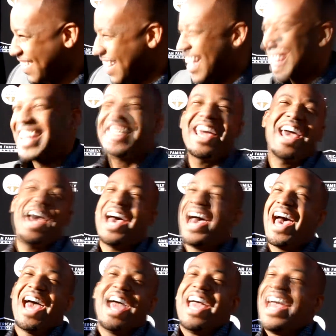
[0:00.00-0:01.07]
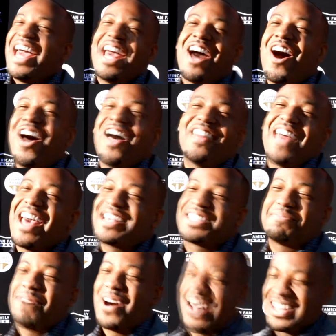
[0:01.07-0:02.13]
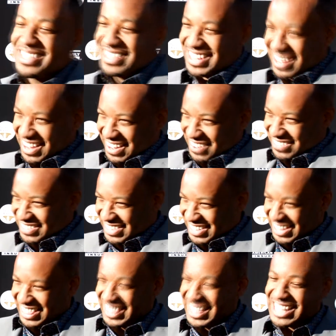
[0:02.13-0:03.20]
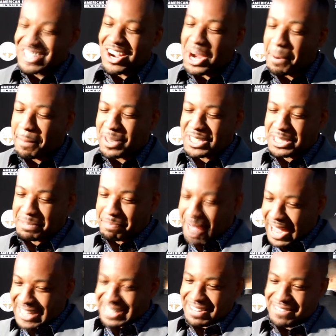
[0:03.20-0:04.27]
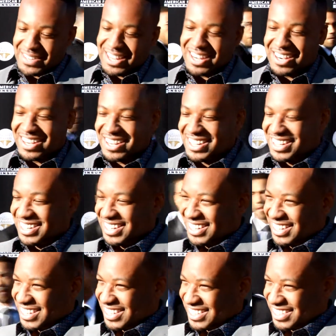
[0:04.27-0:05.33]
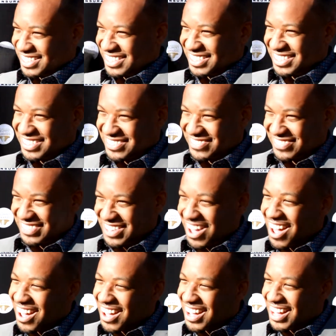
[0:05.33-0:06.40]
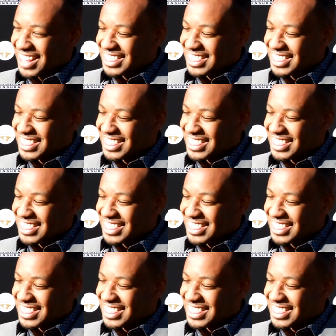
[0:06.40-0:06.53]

exactly. Yeah. All that small stuff. All that small stuff. Perspective here. You are the best. Thank you for the